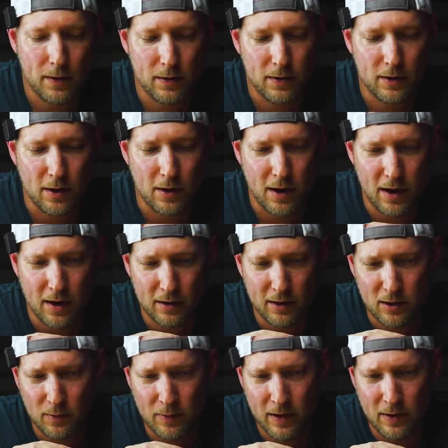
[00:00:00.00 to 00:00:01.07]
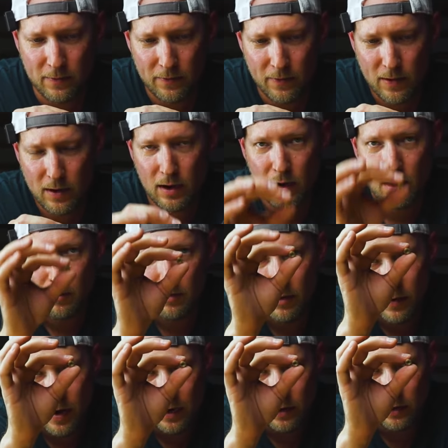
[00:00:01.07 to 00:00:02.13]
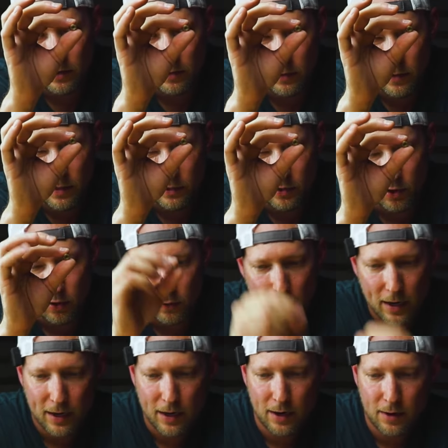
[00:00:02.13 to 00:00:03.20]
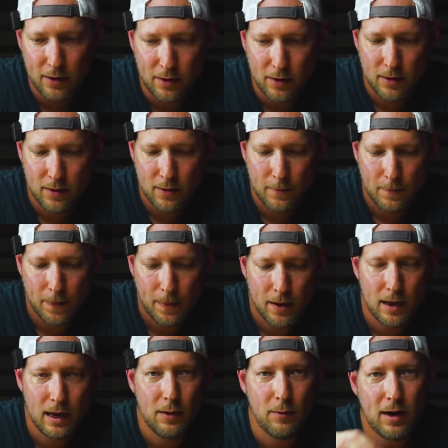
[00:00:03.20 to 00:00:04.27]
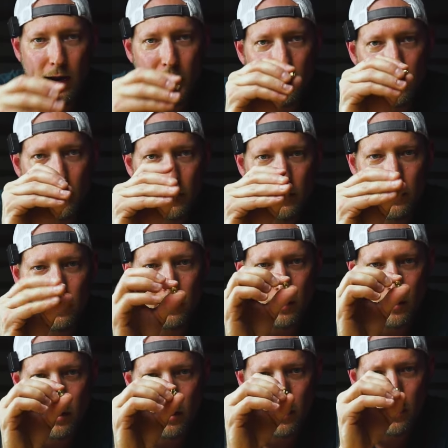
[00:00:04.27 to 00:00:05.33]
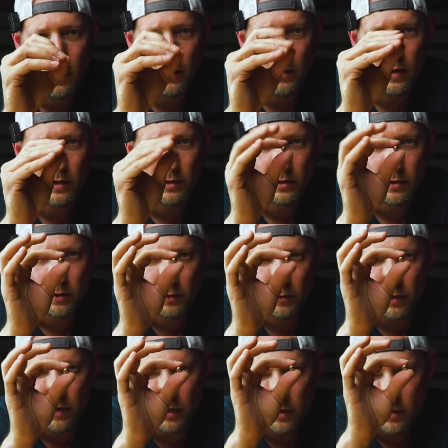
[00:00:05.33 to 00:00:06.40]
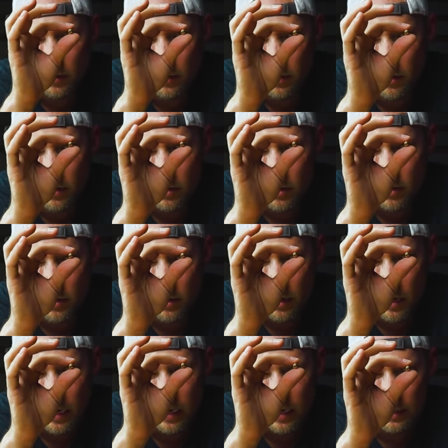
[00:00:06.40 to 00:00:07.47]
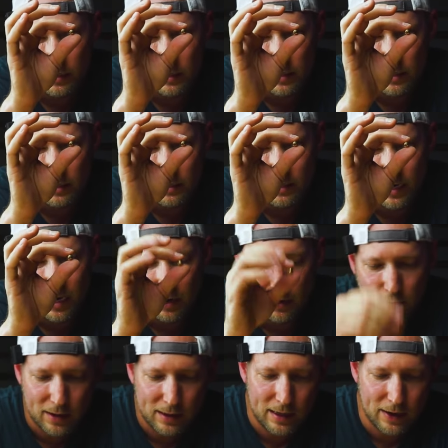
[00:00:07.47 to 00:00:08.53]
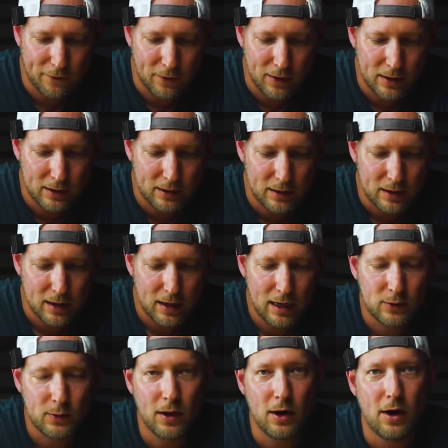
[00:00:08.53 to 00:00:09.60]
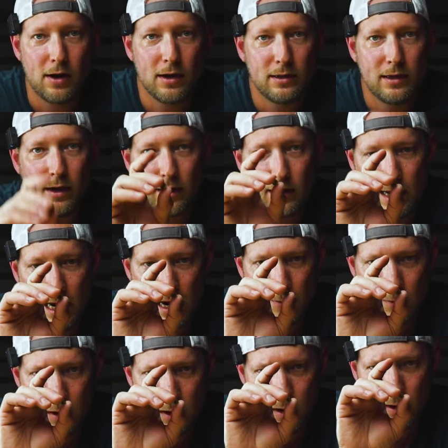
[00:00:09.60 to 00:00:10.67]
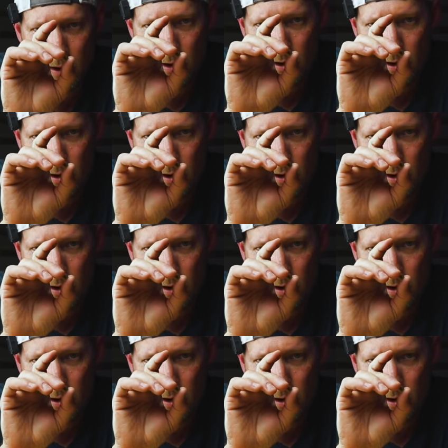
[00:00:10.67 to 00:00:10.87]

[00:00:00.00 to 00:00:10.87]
dirty a little bit. But when I look through this hole right here, and when I look through this hole here, I can tell the difference. It's really hard to see on camera,